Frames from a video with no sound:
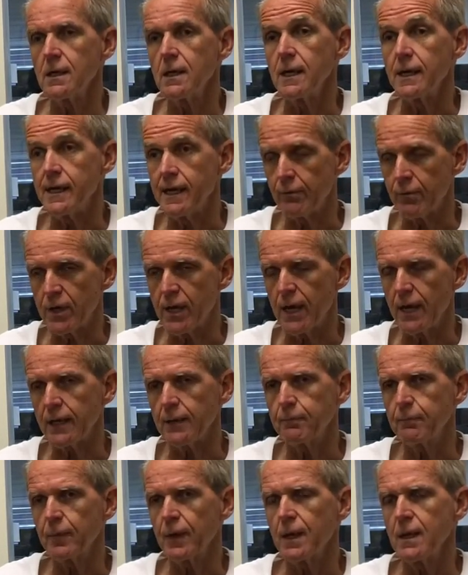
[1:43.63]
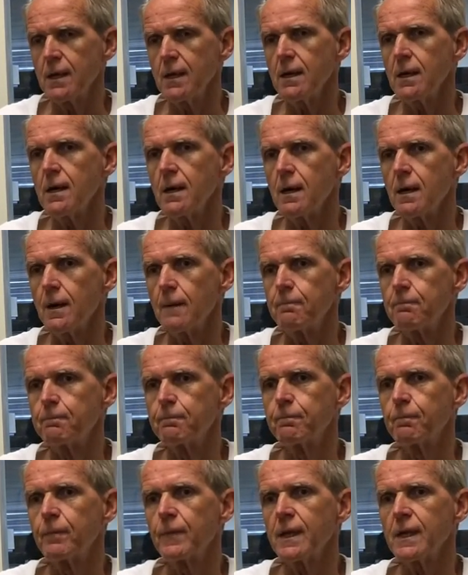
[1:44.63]
in Henry County.
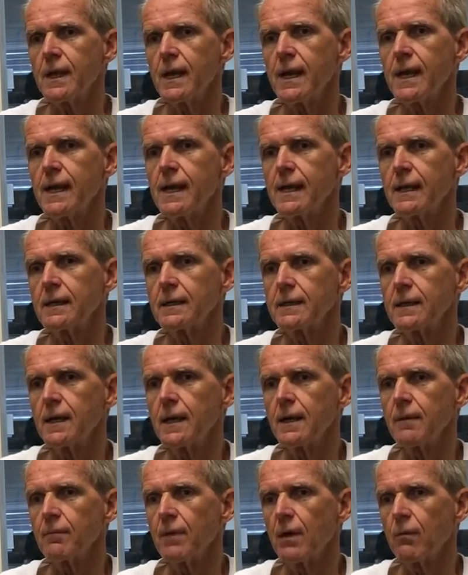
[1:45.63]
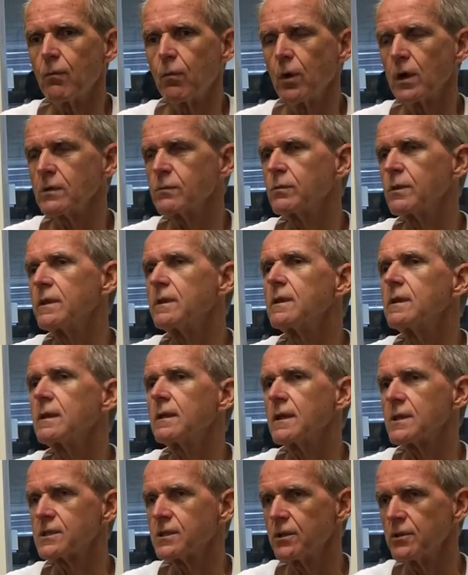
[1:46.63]
I've worked with
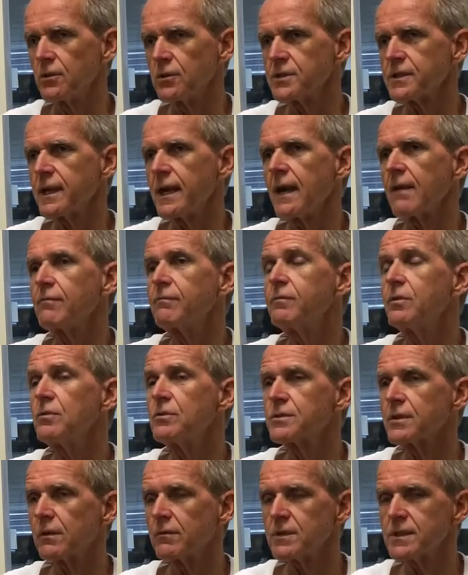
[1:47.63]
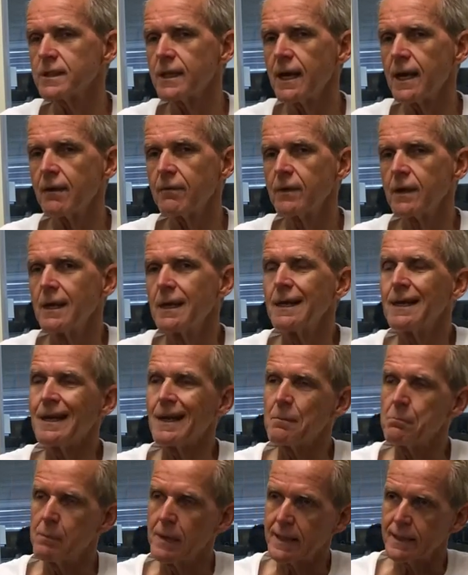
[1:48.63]
custodial staff, food service staff,
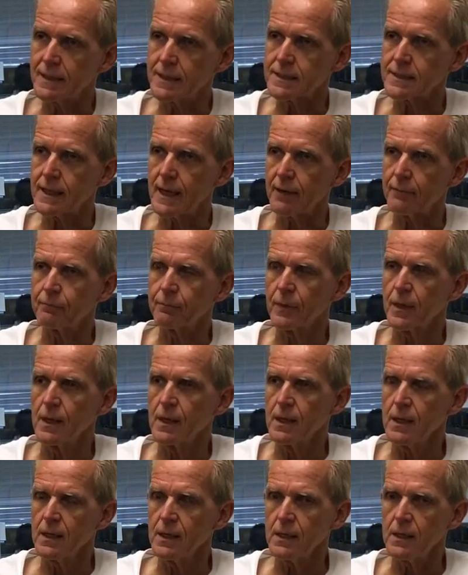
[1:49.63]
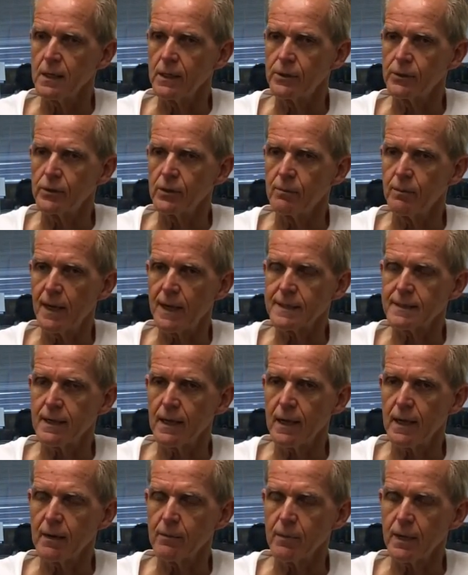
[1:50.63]
and maintenance staff. And during my
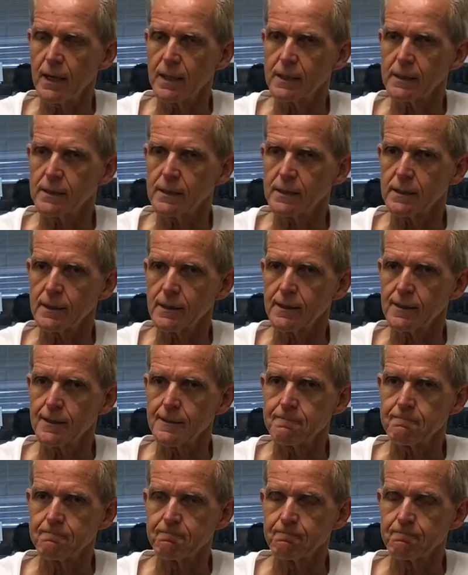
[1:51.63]
time at